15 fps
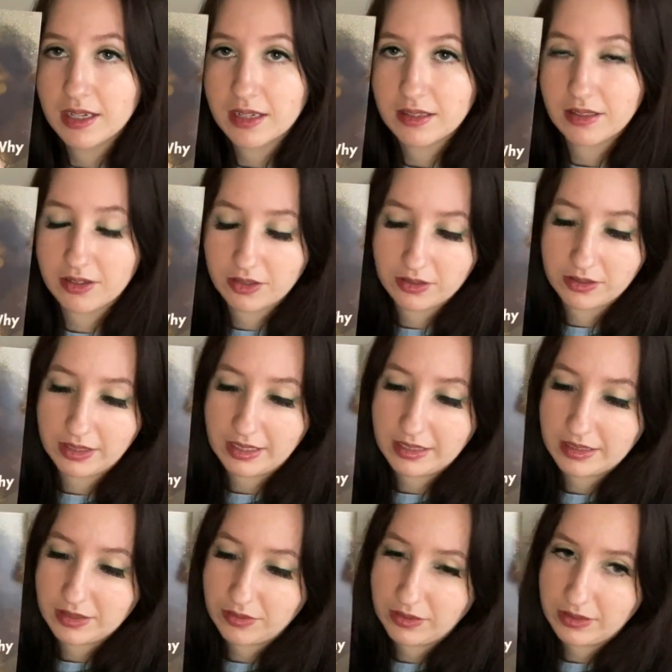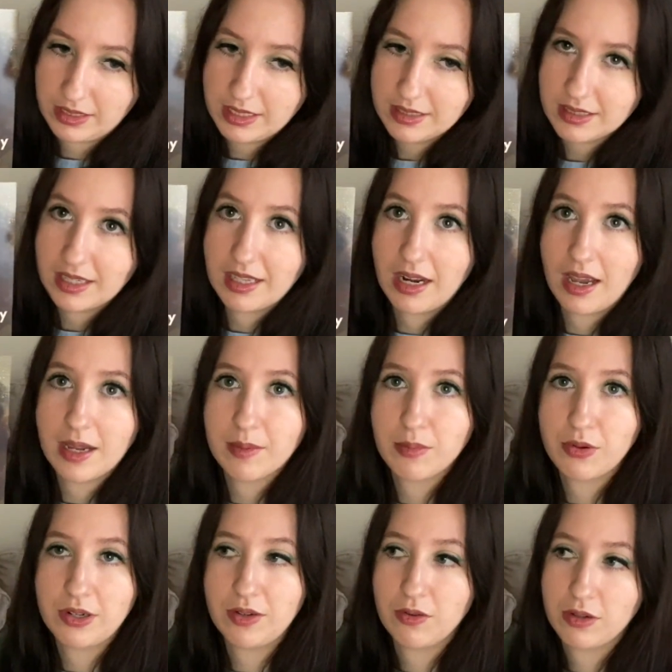their latest release, and I
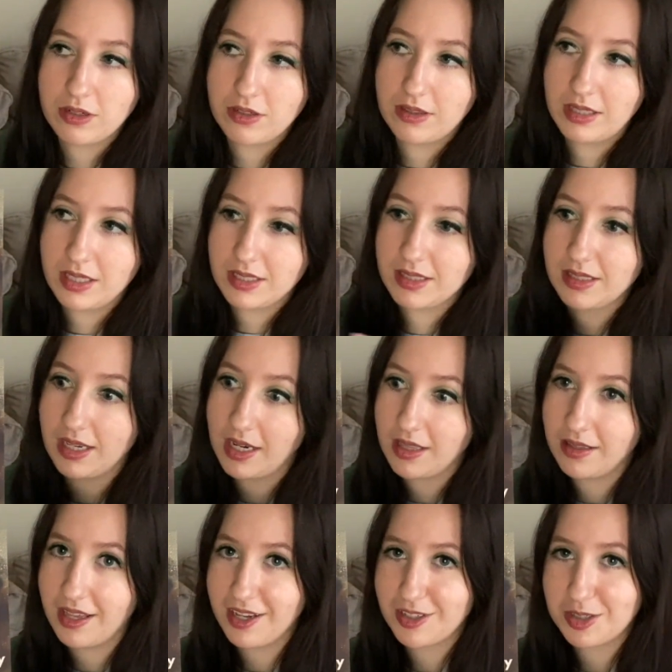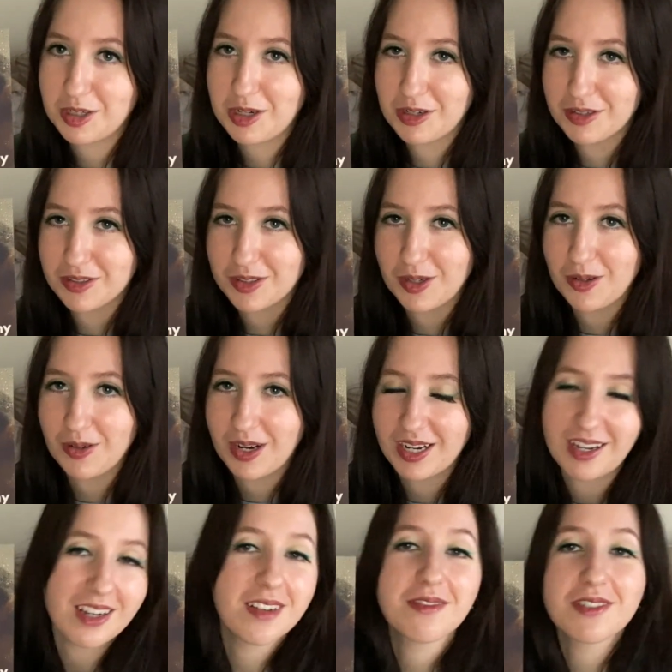pre-ordered this last year, so I
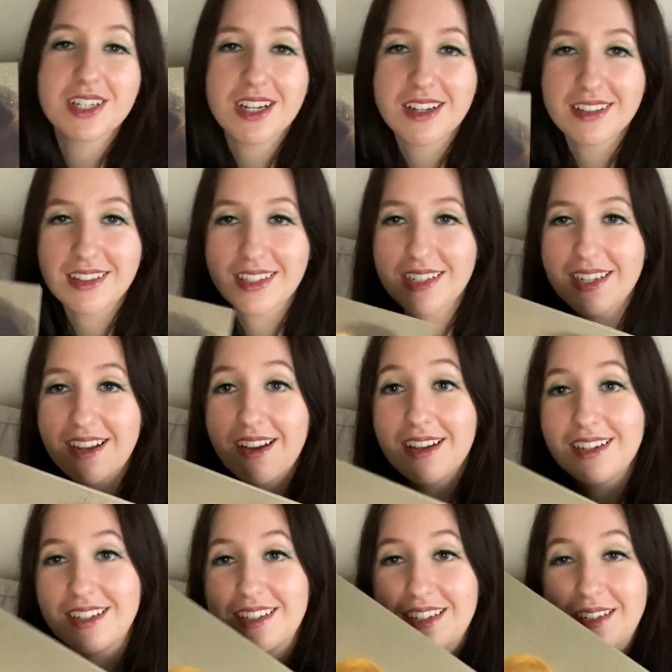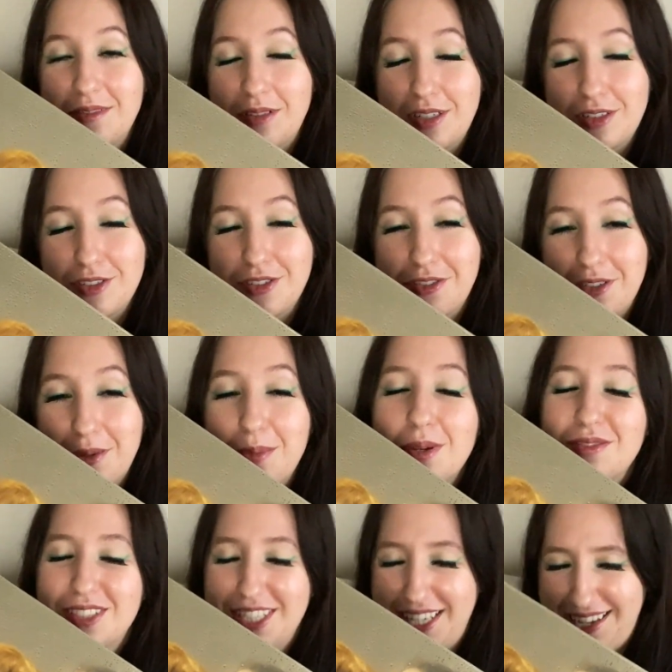kind of forgot that I got it, and when it showed up I
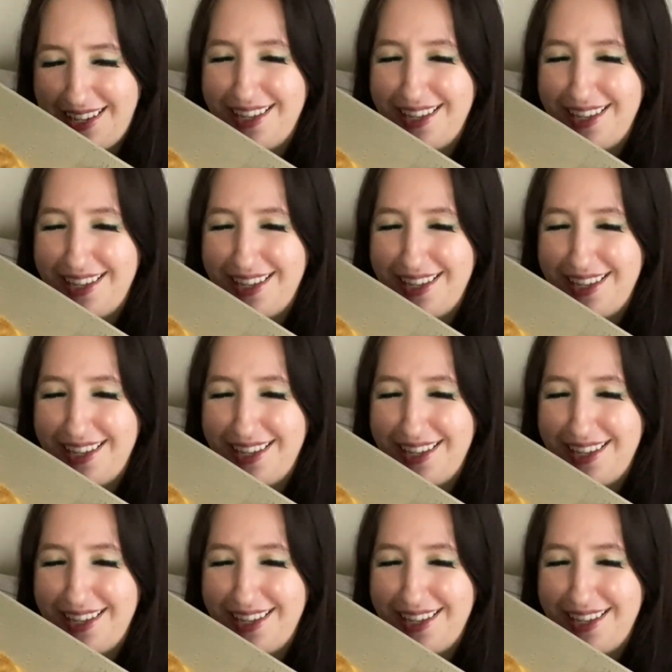was like,